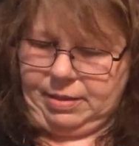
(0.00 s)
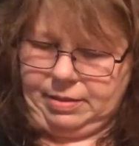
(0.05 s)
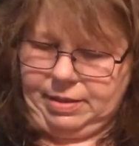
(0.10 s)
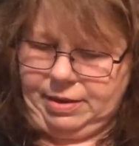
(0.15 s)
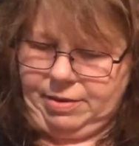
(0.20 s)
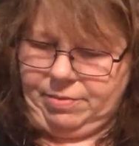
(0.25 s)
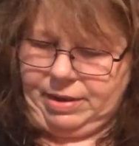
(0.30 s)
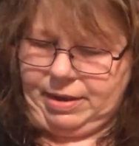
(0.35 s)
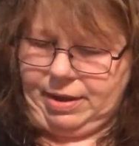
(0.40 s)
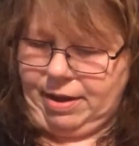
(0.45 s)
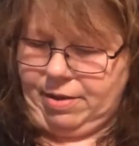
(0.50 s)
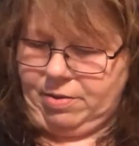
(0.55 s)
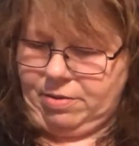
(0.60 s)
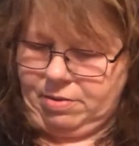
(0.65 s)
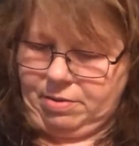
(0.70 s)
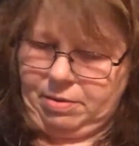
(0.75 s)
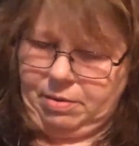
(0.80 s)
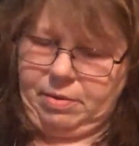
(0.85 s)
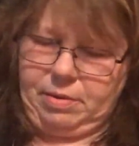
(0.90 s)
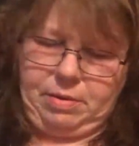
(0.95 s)
There we go.
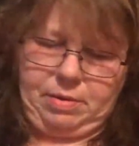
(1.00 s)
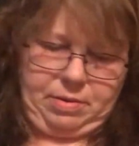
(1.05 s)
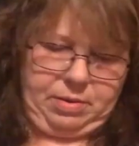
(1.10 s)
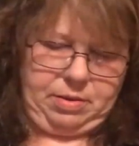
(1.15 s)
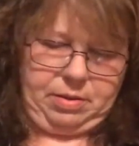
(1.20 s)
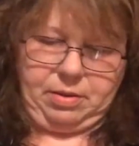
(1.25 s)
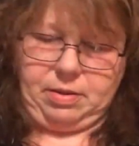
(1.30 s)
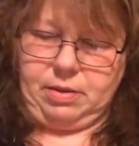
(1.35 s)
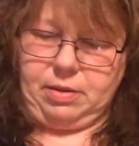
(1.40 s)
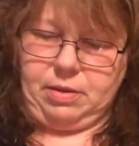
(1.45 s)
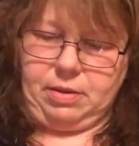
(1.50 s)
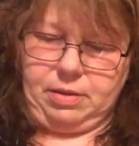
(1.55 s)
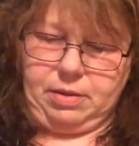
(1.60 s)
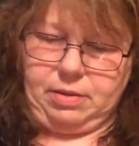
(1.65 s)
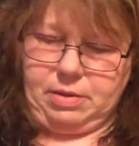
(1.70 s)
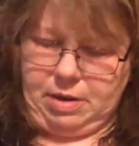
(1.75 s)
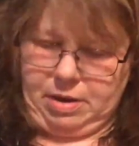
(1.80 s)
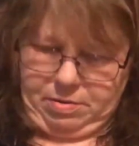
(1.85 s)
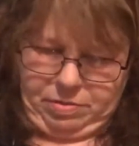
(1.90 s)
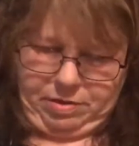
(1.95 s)

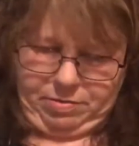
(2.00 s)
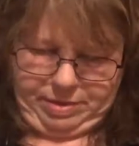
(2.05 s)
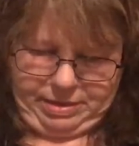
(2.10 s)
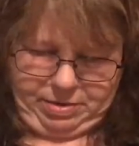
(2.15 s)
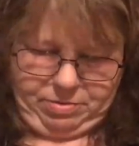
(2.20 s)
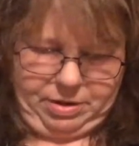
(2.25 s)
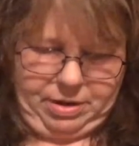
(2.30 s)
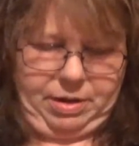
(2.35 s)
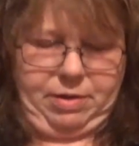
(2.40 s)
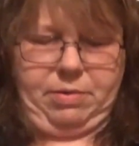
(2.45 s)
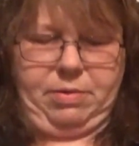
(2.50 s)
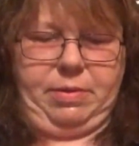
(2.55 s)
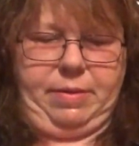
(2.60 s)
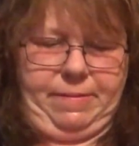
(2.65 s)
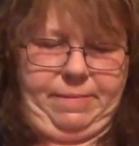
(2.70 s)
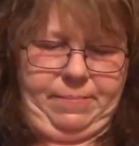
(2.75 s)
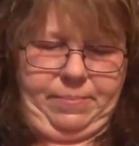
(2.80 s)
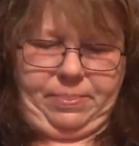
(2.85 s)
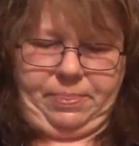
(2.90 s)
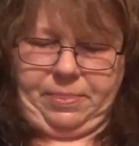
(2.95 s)
No, there we don't go. All
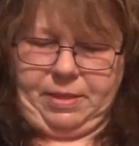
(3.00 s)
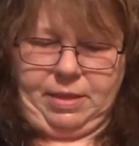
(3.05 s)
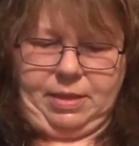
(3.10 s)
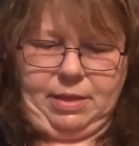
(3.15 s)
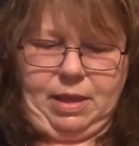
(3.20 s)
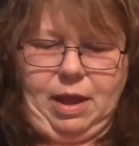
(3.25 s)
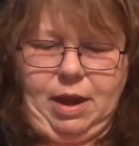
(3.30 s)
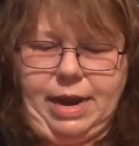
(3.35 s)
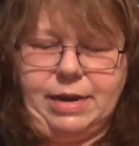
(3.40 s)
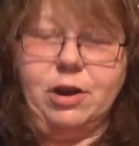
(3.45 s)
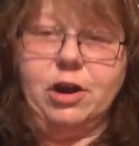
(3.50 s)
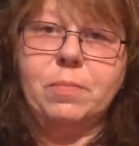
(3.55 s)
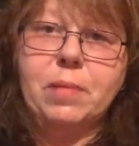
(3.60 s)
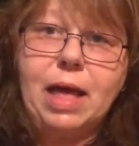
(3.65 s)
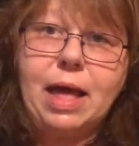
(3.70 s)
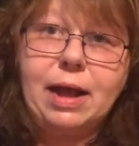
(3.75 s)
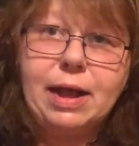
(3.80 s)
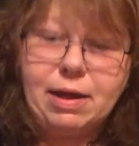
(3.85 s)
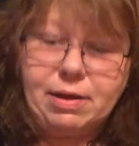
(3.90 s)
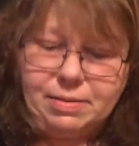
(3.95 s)
right, Nerd
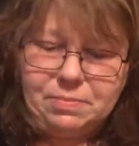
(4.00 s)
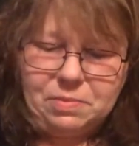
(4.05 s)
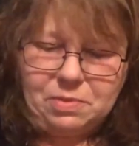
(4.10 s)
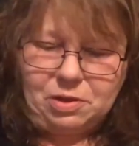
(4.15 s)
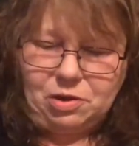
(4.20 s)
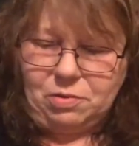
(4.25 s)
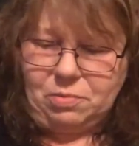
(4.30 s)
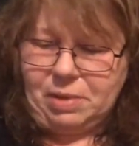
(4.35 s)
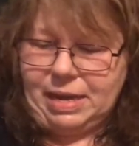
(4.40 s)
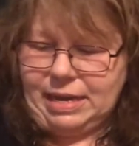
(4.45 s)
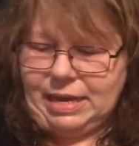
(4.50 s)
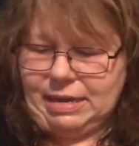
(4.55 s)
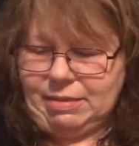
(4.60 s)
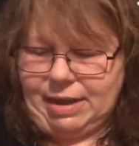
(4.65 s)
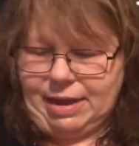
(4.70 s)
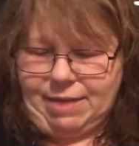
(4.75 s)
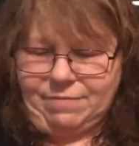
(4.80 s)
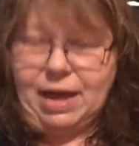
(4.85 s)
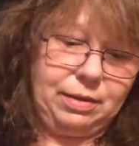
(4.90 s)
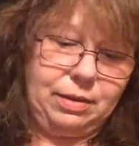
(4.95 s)
Block, how come you're making
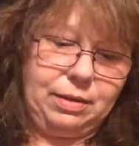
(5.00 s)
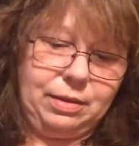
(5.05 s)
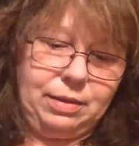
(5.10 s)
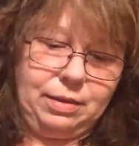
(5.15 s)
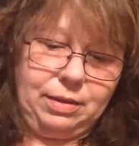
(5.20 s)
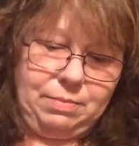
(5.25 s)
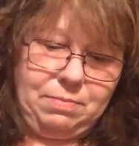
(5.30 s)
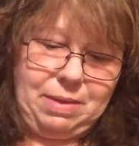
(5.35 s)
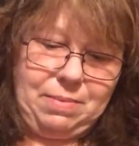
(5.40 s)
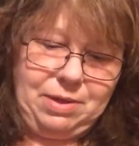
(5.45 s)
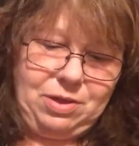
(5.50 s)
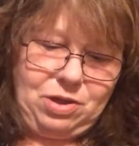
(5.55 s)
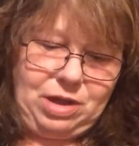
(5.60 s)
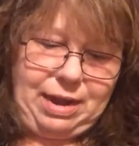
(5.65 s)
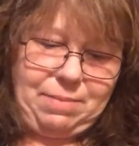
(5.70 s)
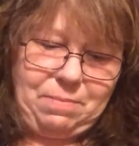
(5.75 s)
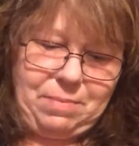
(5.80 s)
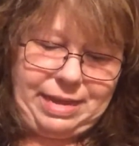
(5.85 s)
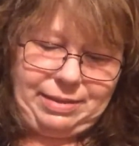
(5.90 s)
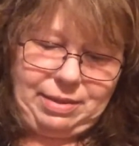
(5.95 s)
like? Maybe you
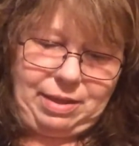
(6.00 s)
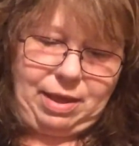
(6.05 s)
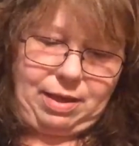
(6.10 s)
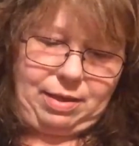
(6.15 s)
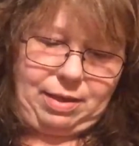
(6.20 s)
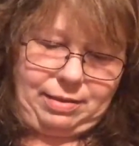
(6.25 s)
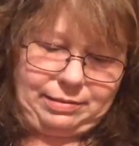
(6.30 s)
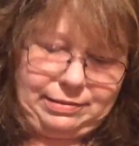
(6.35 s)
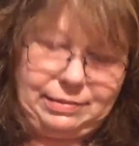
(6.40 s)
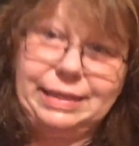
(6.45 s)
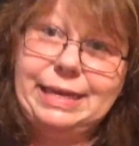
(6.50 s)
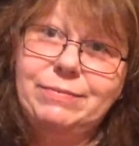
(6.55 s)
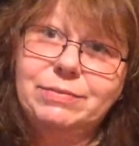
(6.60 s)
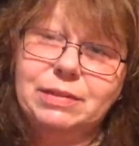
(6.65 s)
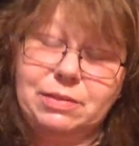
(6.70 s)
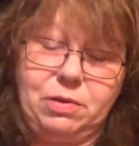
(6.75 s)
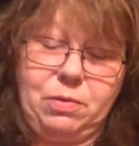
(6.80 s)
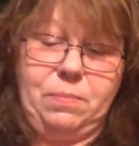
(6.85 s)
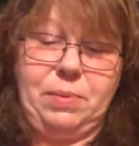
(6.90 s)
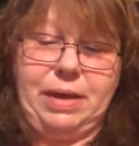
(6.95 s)
gotta make the sleeves
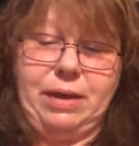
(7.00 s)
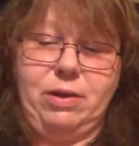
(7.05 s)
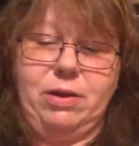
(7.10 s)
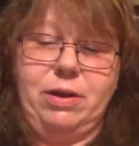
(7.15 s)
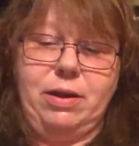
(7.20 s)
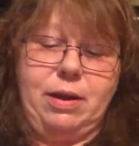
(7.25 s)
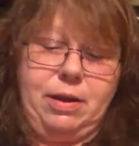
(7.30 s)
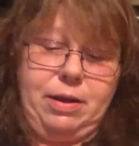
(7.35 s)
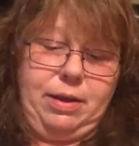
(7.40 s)
a little bigger.